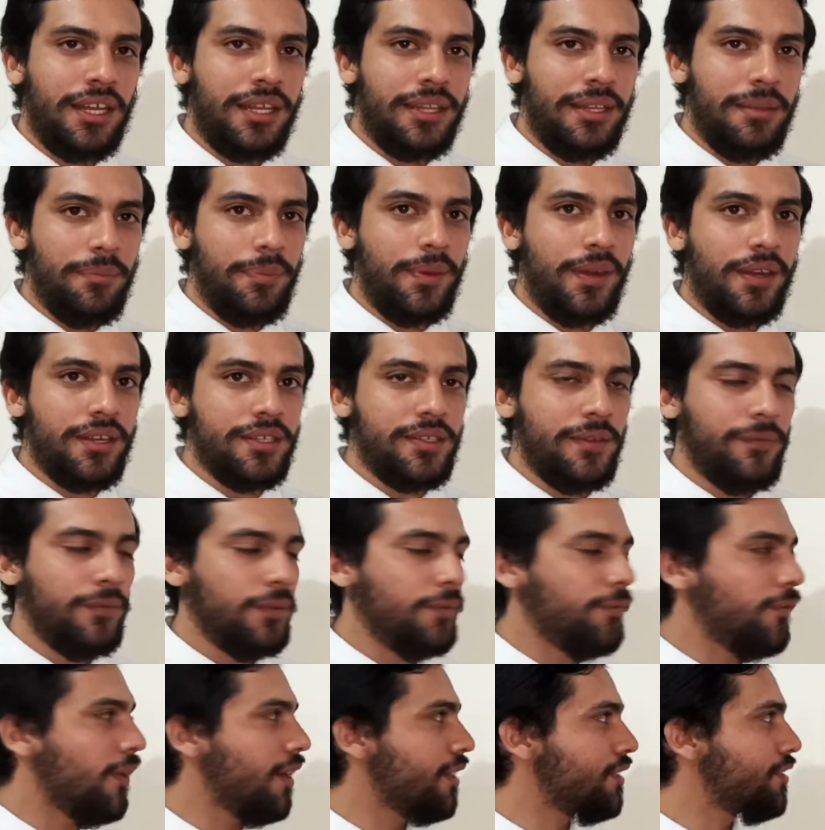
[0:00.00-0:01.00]
The parts of the
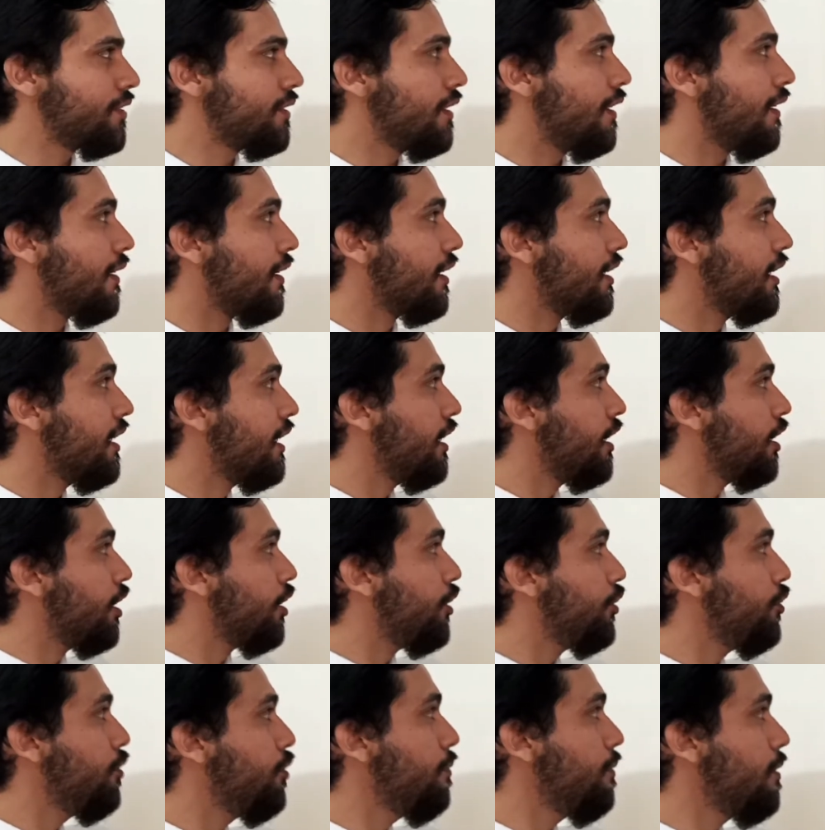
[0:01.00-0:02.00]
fraction are
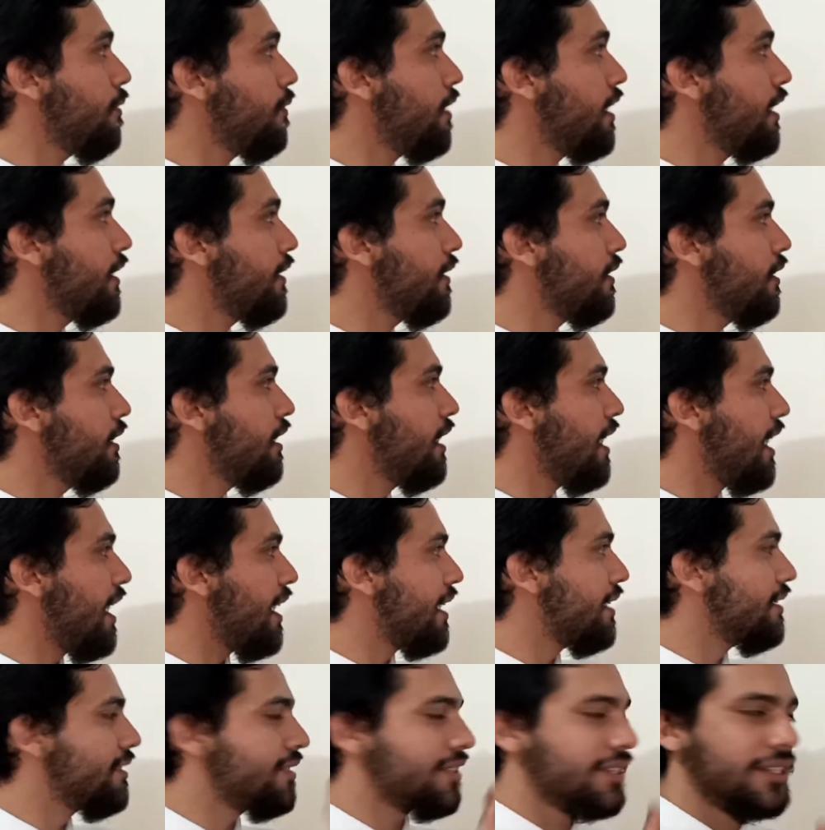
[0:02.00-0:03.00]
numerator
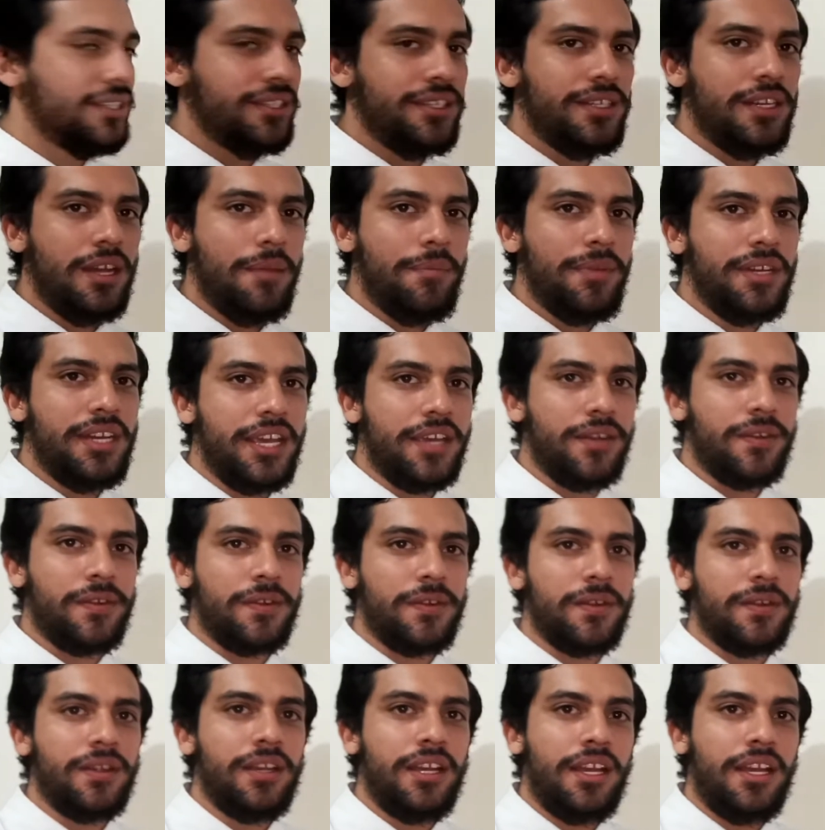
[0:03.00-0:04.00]
and denominator.